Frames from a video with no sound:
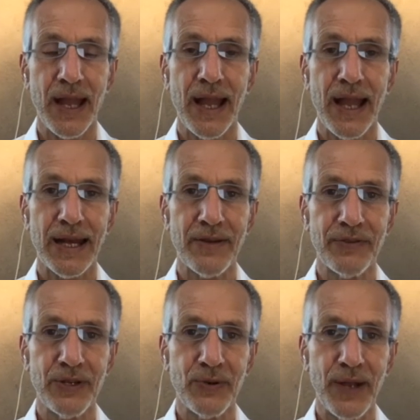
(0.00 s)
And if
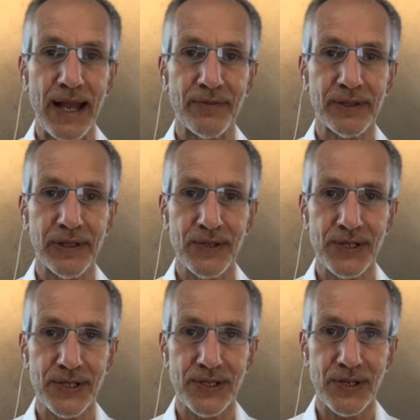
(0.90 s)
you have close
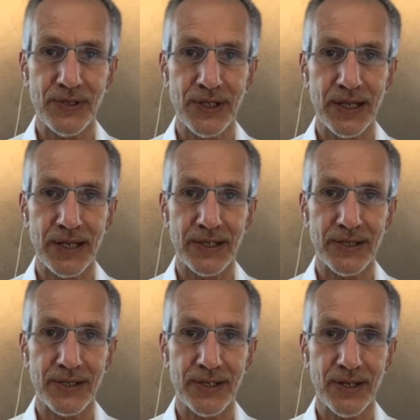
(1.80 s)

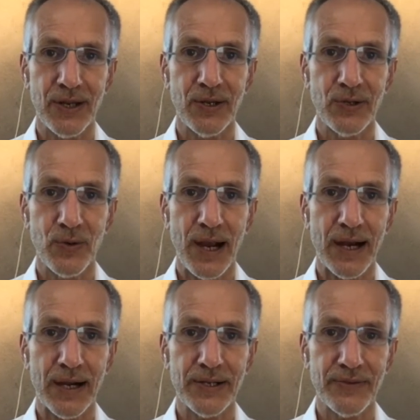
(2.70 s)
associates who
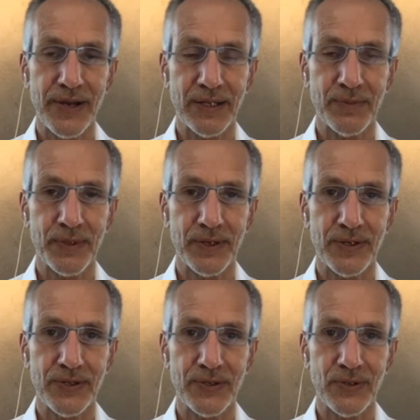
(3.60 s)
are
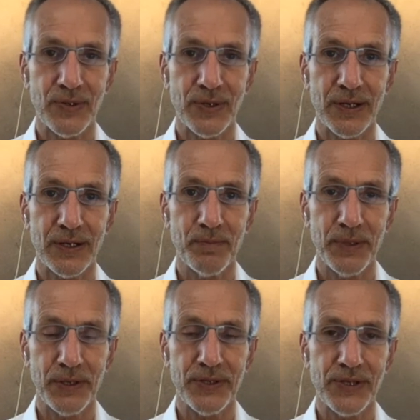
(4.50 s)
developers or
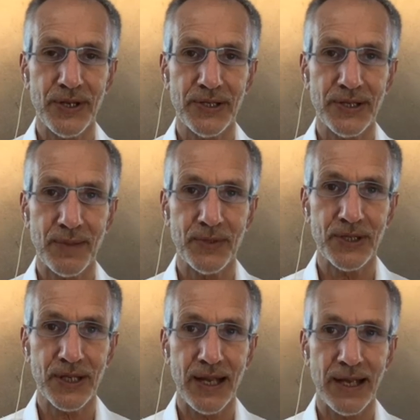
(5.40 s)
builders on some
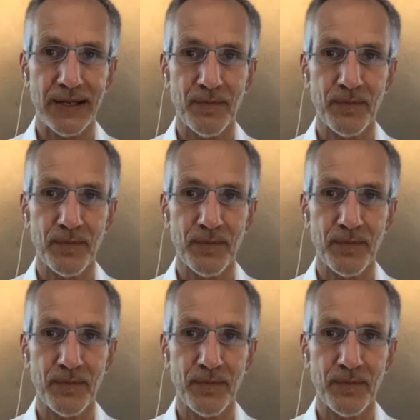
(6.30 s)
scale,